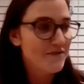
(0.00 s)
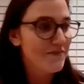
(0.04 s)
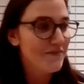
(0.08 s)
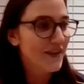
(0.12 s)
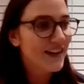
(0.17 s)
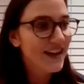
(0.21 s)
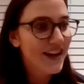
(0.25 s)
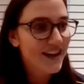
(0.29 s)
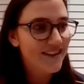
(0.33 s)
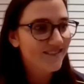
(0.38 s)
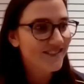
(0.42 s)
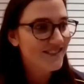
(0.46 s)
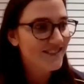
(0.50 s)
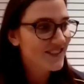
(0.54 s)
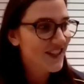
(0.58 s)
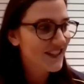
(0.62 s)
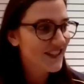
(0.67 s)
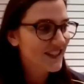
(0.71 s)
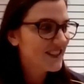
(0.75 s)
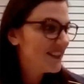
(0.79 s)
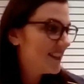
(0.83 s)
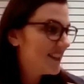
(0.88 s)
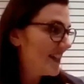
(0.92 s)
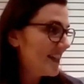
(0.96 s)
McLaren's going
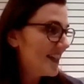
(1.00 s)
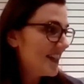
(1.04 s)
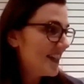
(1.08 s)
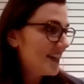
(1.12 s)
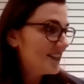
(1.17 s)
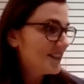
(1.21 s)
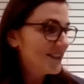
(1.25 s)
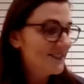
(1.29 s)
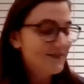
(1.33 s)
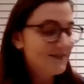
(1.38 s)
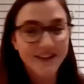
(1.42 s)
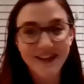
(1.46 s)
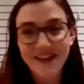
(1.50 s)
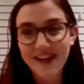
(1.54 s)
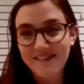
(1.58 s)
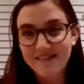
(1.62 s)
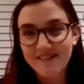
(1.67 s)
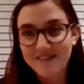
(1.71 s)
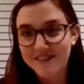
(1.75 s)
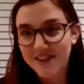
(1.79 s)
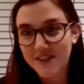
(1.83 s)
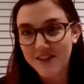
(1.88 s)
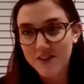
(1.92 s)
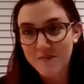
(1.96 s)
to see this and
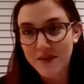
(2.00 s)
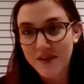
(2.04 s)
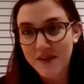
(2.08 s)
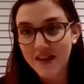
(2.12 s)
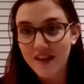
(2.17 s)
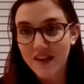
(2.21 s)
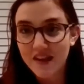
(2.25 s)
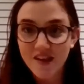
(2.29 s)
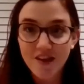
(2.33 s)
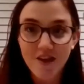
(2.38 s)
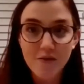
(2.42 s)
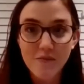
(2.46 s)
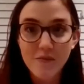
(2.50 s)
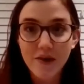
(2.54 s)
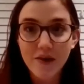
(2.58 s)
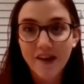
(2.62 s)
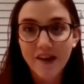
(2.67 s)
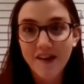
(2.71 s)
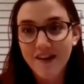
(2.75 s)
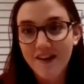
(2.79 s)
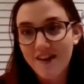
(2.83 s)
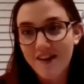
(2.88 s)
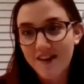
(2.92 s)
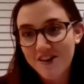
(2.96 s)
McLaren's going to be like, oh my
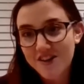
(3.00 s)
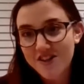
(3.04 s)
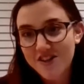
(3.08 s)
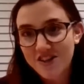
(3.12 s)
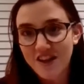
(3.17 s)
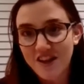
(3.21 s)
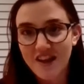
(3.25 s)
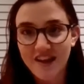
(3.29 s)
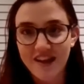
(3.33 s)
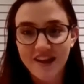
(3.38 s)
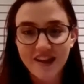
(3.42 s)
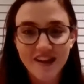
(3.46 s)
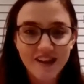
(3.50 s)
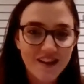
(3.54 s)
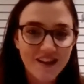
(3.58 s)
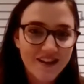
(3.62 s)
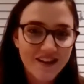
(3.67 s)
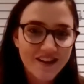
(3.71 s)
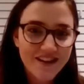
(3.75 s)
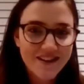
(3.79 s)
gosh, like